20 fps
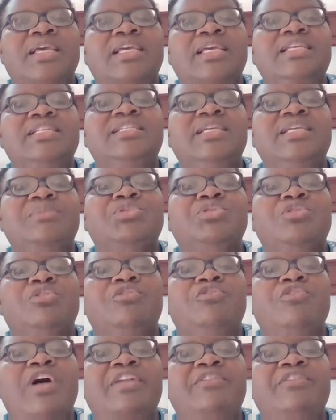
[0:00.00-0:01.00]
in terms
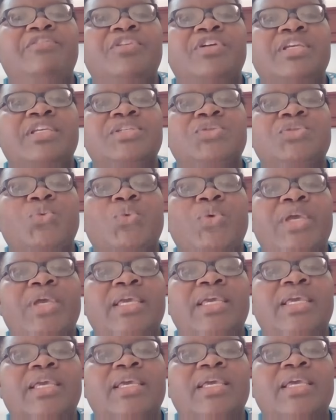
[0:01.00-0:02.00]
of advocacy
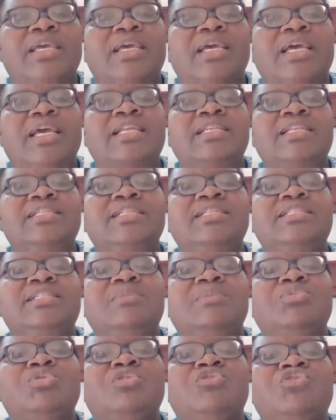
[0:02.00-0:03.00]
work, and in
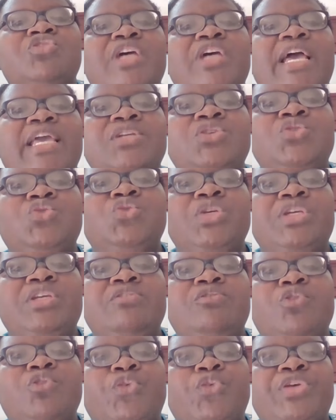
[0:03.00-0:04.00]
terms of trying to
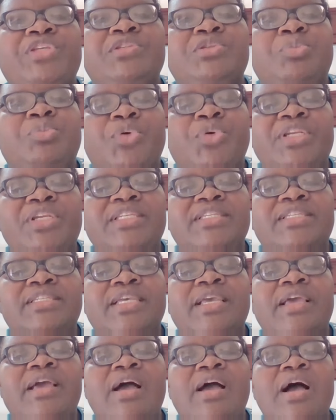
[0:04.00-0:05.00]
influence
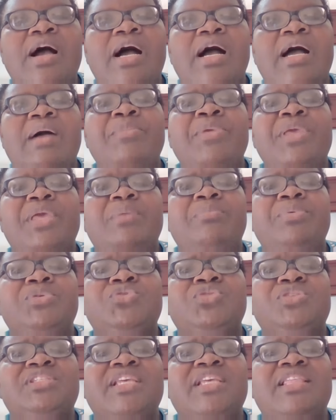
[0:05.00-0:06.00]
policy. I'm happy
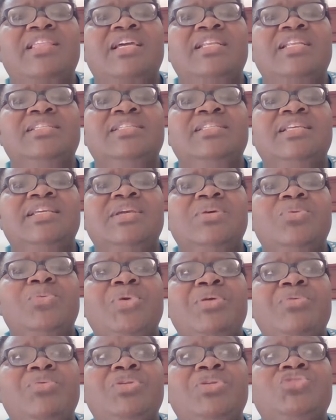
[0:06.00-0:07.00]
to say that
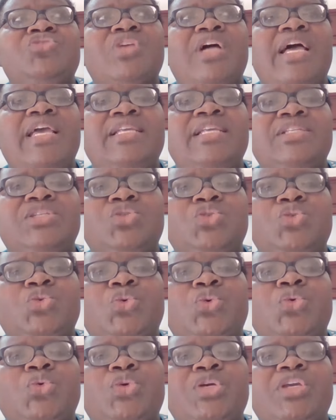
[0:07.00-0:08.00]
we tried
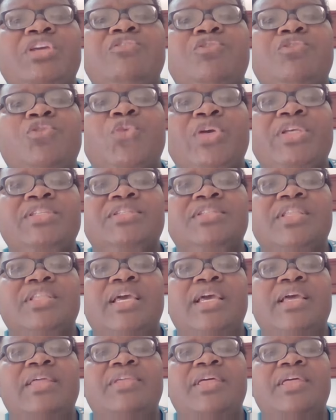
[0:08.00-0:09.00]
to influence
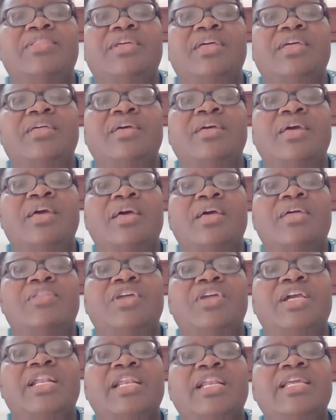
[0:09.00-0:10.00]
the
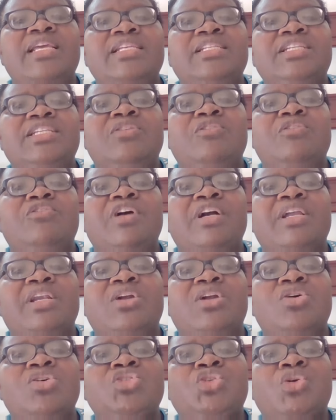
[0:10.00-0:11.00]
creation of
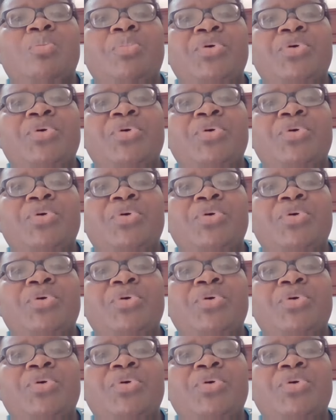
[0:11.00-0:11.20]
agricultural